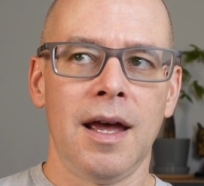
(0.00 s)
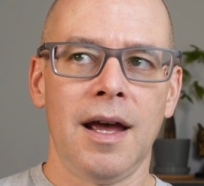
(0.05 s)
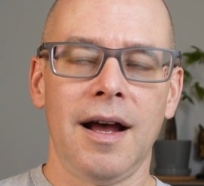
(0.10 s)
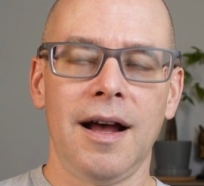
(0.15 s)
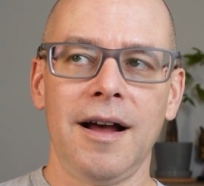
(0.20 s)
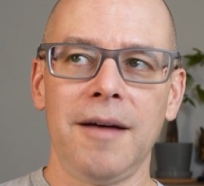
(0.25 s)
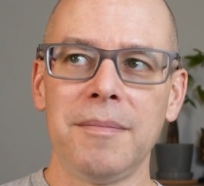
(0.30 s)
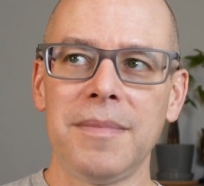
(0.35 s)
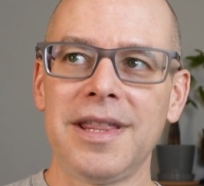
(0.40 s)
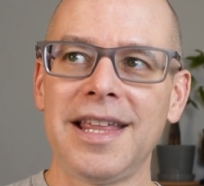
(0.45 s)

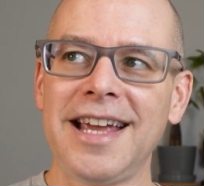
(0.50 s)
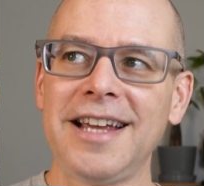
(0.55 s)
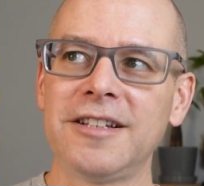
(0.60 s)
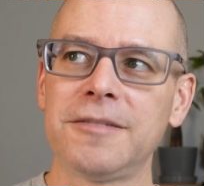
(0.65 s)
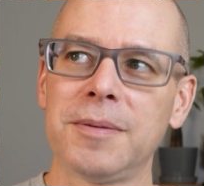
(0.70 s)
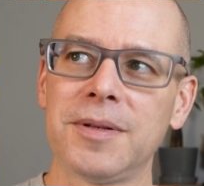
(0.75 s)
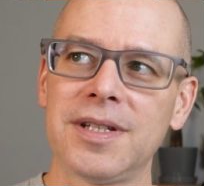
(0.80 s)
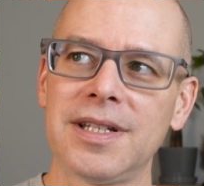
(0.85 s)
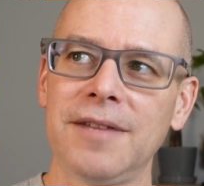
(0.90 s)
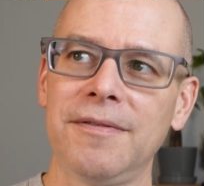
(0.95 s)
They
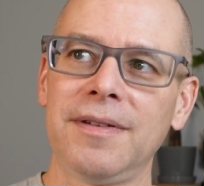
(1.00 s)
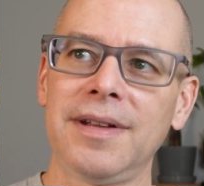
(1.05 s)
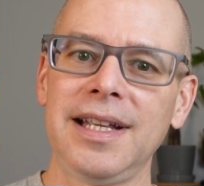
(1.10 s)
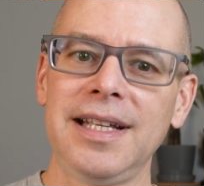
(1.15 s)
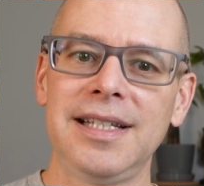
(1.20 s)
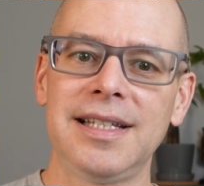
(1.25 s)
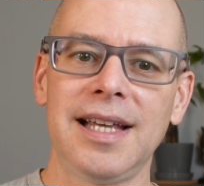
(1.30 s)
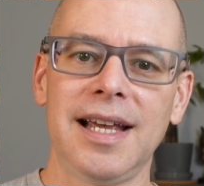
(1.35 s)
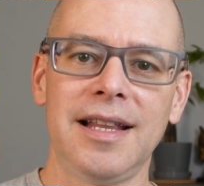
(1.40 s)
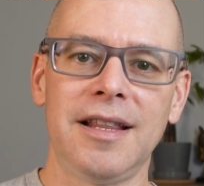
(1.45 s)
specifically
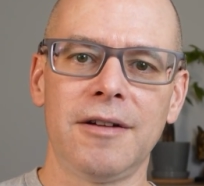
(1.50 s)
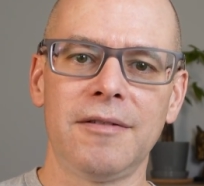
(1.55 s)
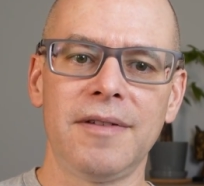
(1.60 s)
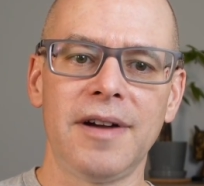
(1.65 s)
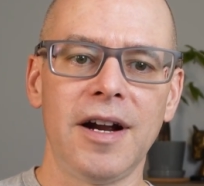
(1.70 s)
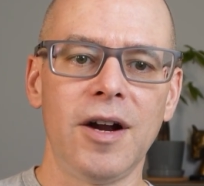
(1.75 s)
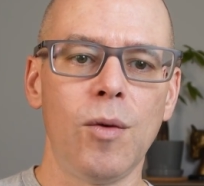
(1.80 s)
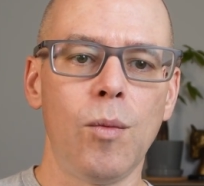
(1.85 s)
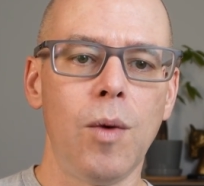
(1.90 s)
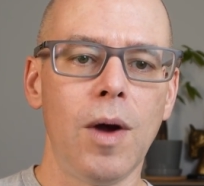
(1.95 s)
said they're
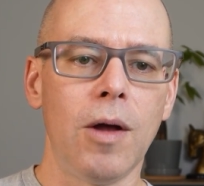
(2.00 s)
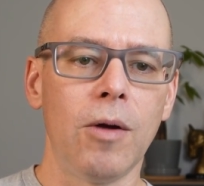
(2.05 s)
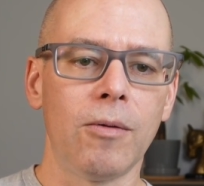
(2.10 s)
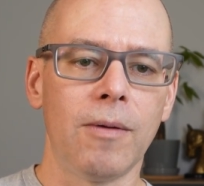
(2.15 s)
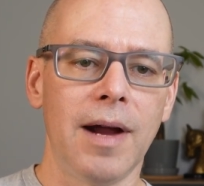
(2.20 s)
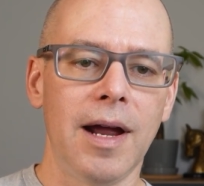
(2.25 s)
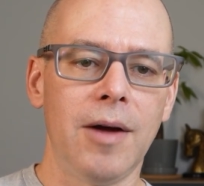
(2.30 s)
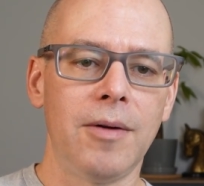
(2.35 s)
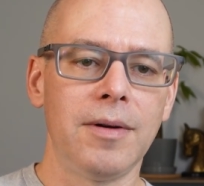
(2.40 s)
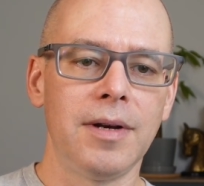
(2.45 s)
very
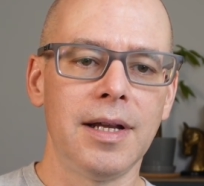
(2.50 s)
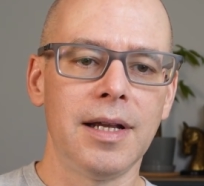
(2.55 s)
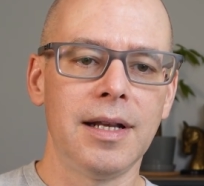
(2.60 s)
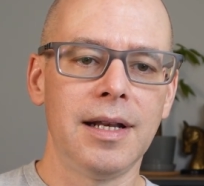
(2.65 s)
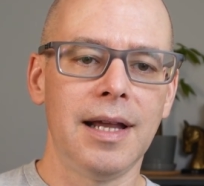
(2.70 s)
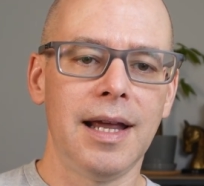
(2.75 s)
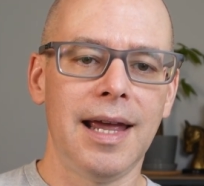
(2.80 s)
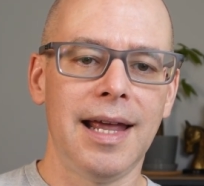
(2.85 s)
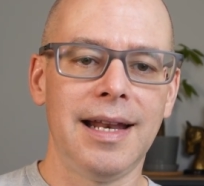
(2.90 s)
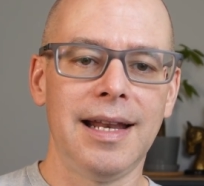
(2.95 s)

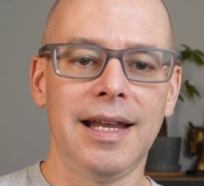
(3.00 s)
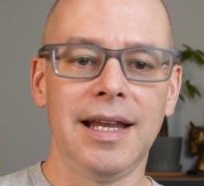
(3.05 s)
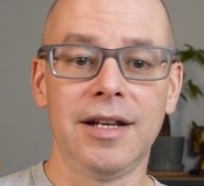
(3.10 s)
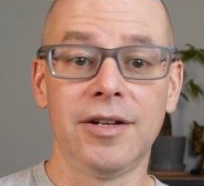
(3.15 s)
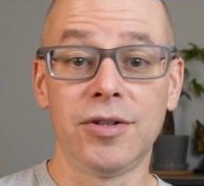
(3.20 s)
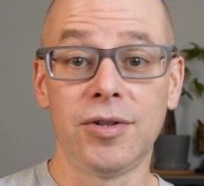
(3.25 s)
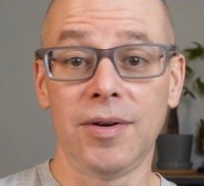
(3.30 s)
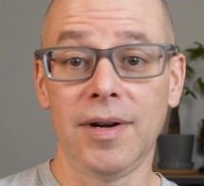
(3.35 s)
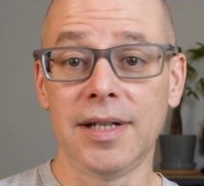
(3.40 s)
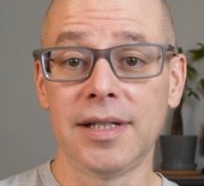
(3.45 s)
well-rounded and
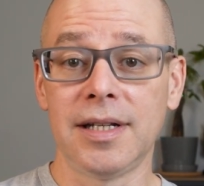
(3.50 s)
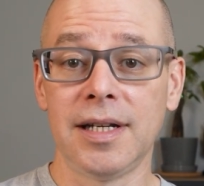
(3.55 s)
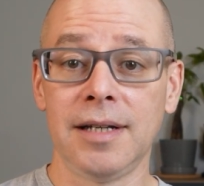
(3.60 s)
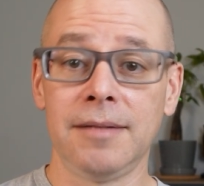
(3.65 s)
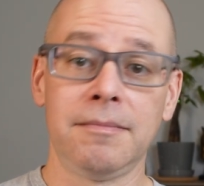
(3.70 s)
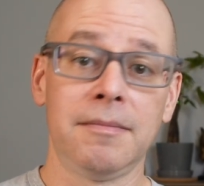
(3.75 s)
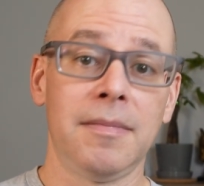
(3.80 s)
interesting.